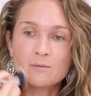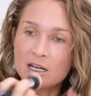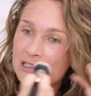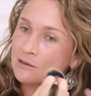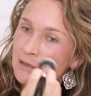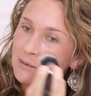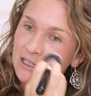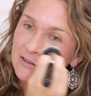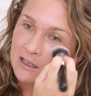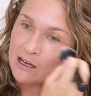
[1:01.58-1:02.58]
brush and
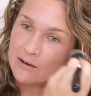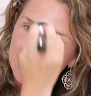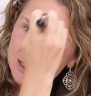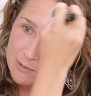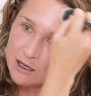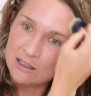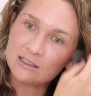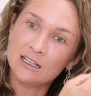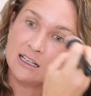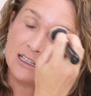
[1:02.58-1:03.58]
maybe even out any spots
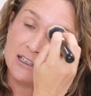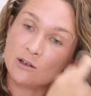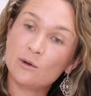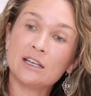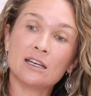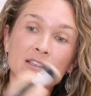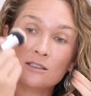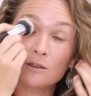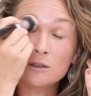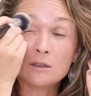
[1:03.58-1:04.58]
that I didn't quite get
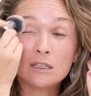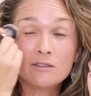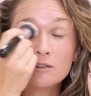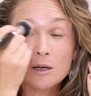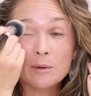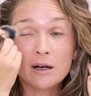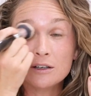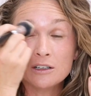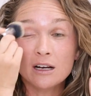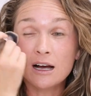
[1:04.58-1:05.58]
to. You can even rub it
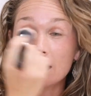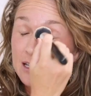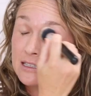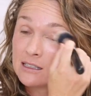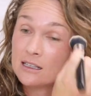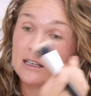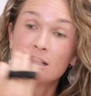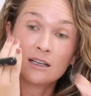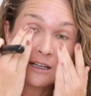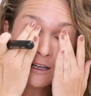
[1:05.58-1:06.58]
on your eyes
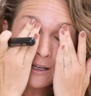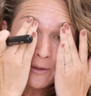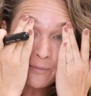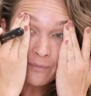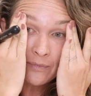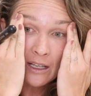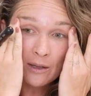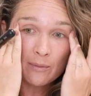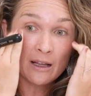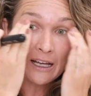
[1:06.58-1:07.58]
um,
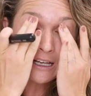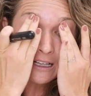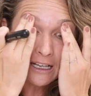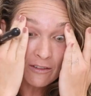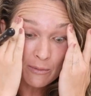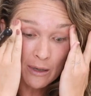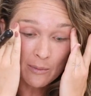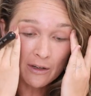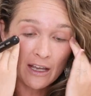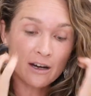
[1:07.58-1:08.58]
and apply it and have
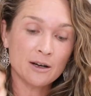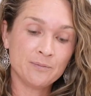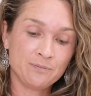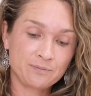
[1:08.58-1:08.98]
primer there.